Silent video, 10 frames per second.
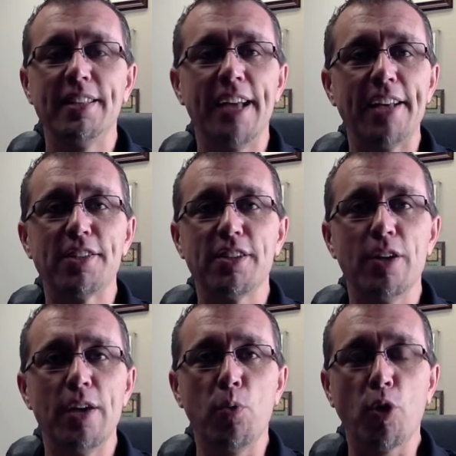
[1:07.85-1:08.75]

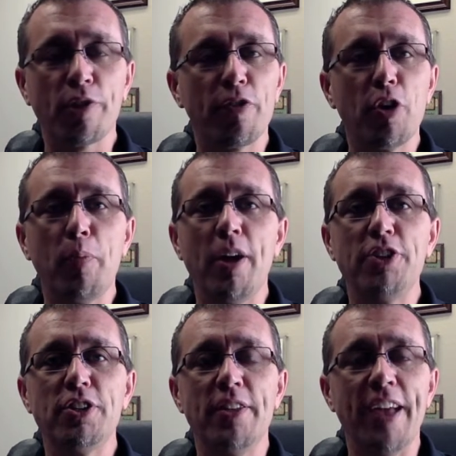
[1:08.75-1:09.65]
It worked for your
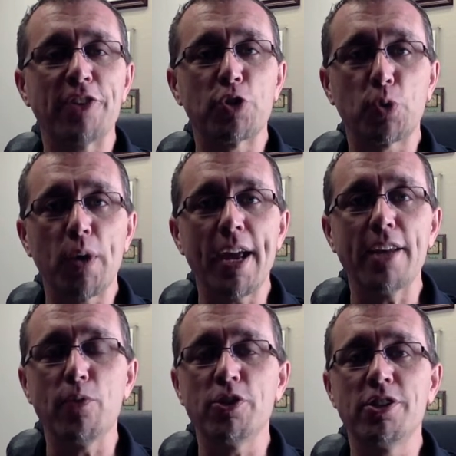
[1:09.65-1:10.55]
budget, and that's
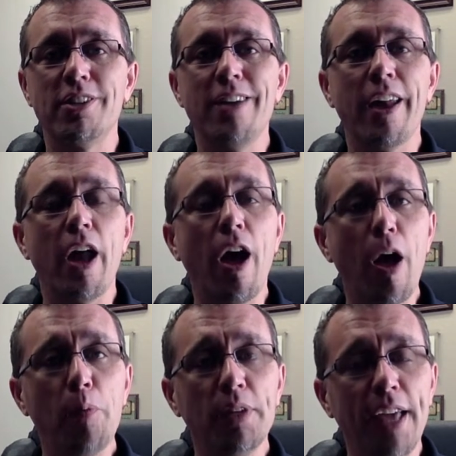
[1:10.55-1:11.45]
great, which did not
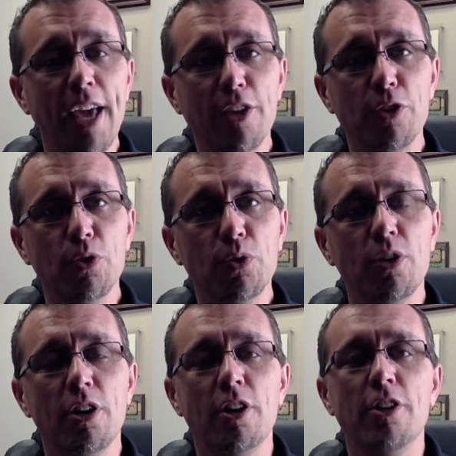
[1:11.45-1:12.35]
obligate you
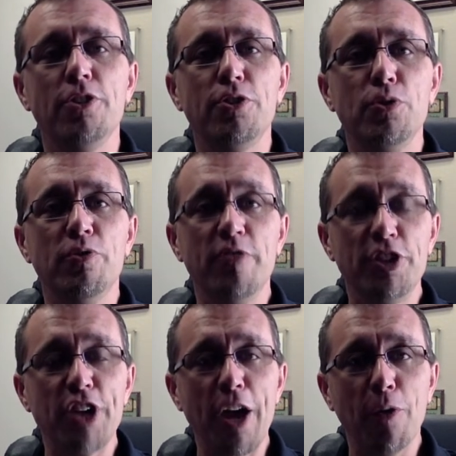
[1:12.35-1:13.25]
to
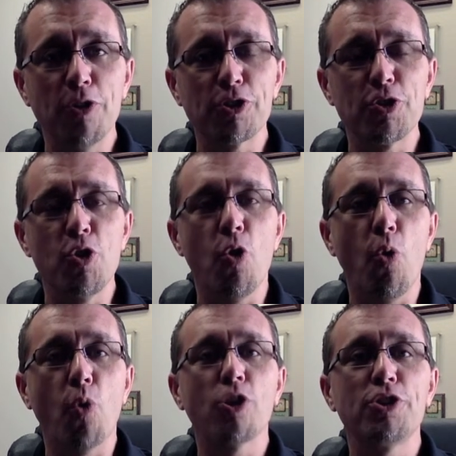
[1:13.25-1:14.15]
fish hours
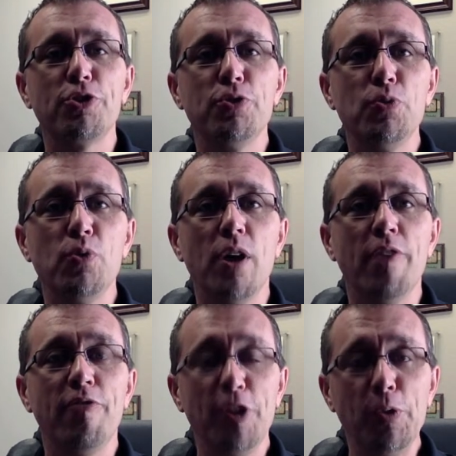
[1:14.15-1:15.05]
or to
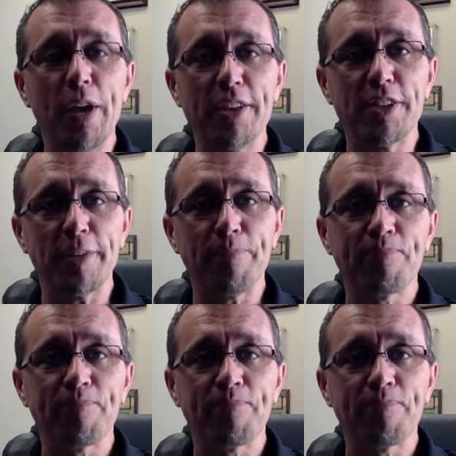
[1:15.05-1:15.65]
fundraising.